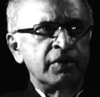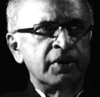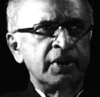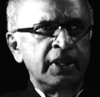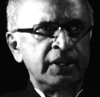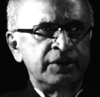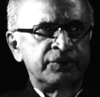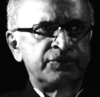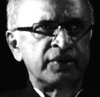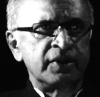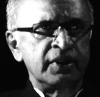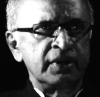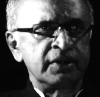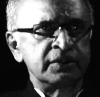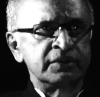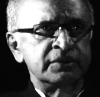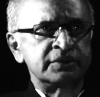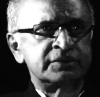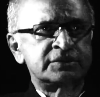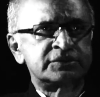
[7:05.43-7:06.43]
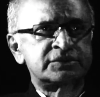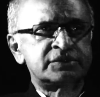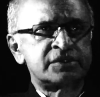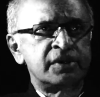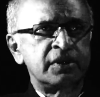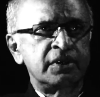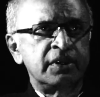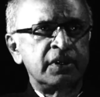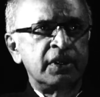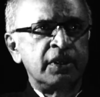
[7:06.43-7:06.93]
insults,
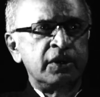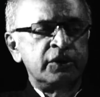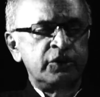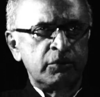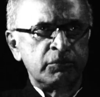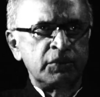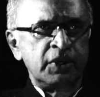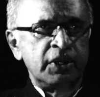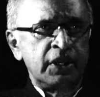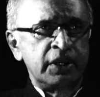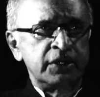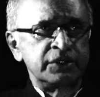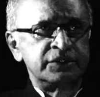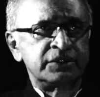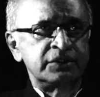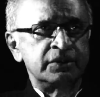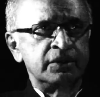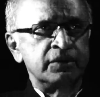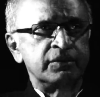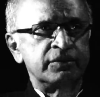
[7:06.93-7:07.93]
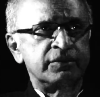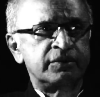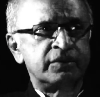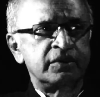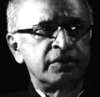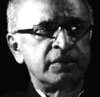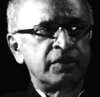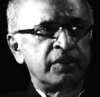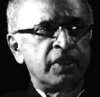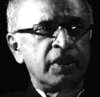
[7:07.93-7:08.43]
humiliations,
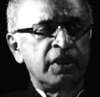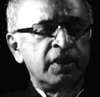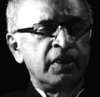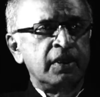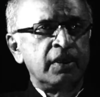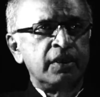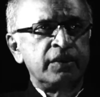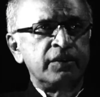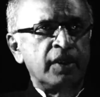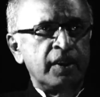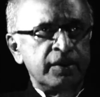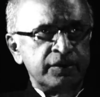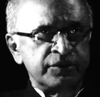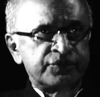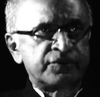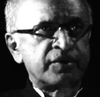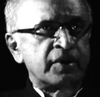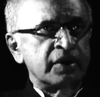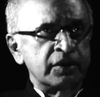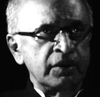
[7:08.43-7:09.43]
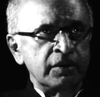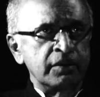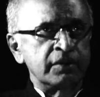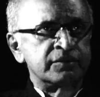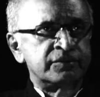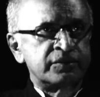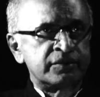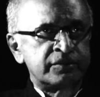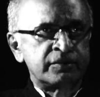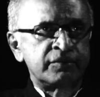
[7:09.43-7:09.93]
and struggles
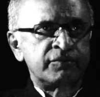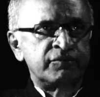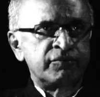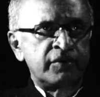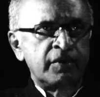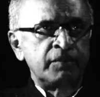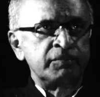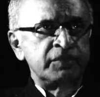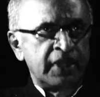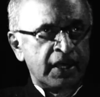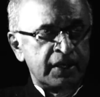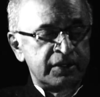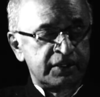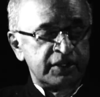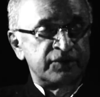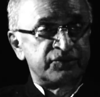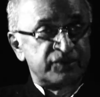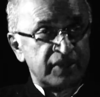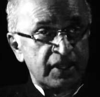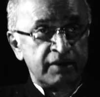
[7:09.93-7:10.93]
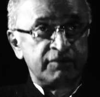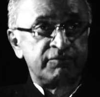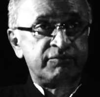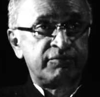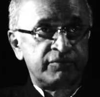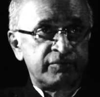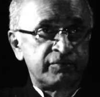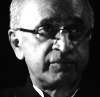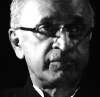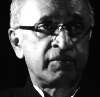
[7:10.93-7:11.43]
from that itself.
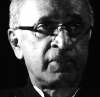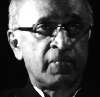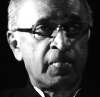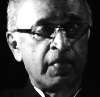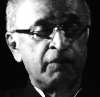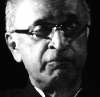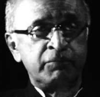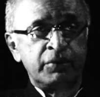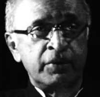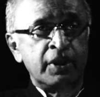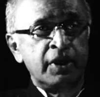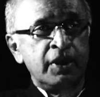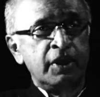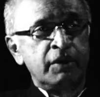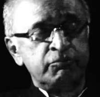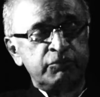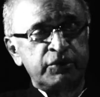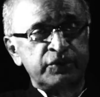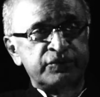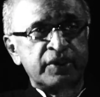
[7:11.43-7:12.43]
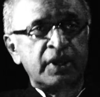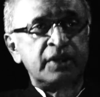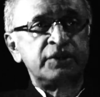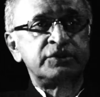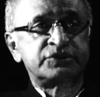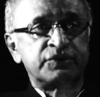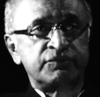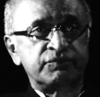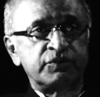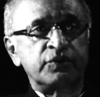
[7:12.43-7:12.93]

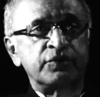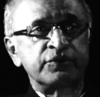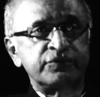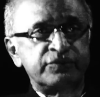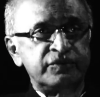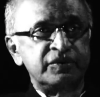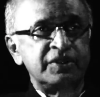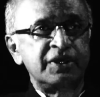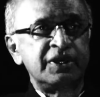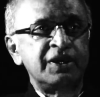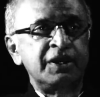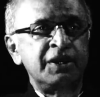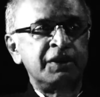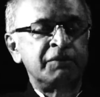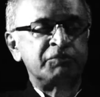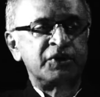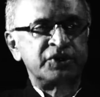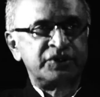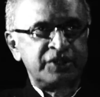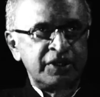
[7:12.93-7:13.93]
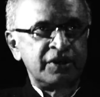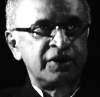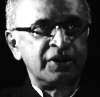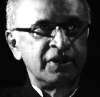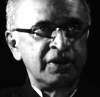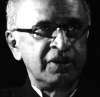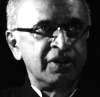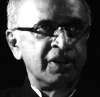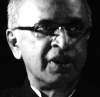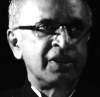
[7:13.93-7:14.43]
Besides, of course, the
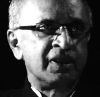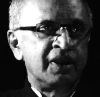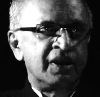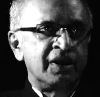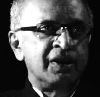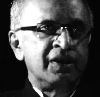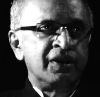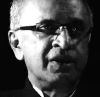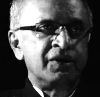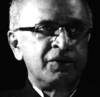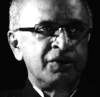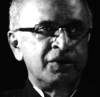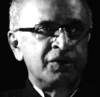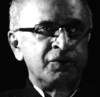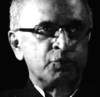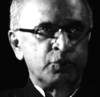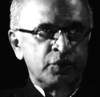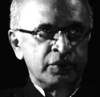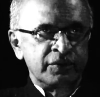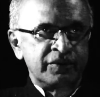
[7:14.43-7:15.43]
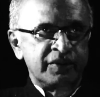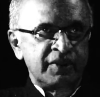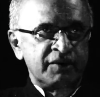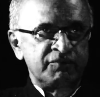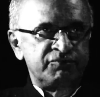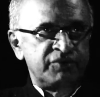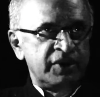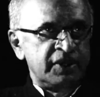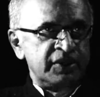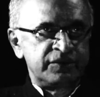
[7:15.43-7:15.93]
material want they
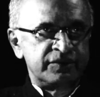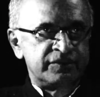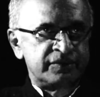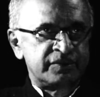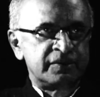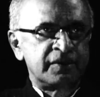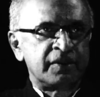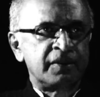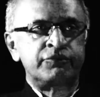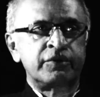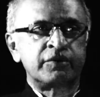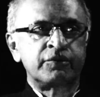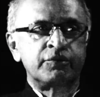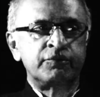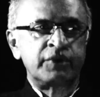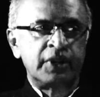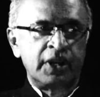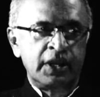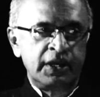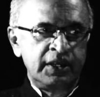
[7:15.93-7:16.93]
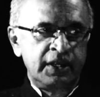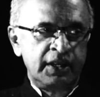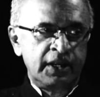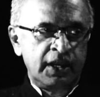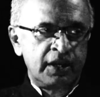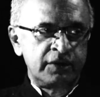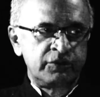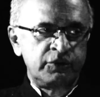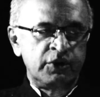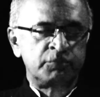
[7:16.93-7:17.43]
face. So when I
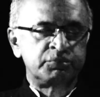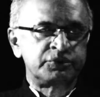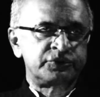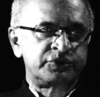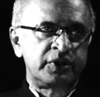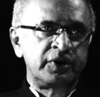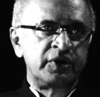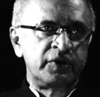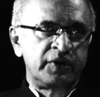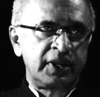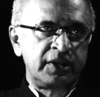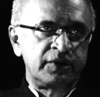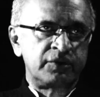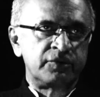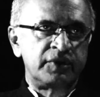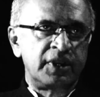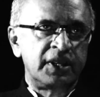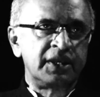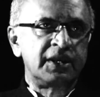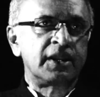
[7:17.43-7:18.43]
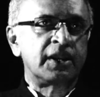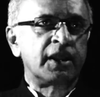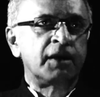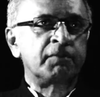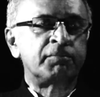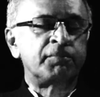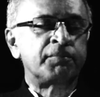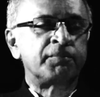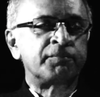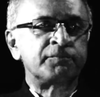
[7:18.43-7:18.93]
had the opportunity to take it
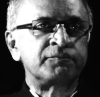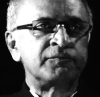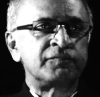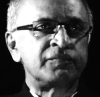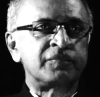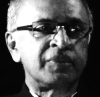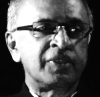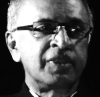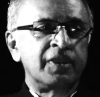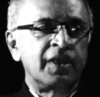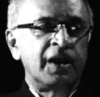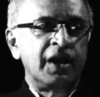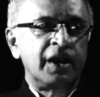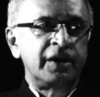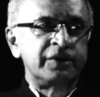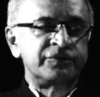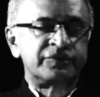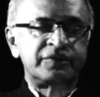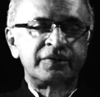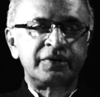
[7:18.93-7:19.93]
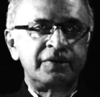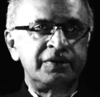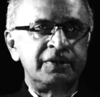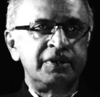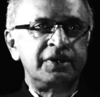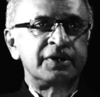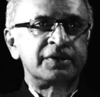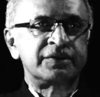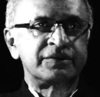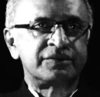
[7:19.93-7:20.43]
up, I said,
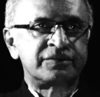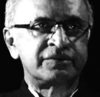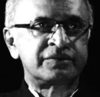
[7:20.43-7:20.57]
yes,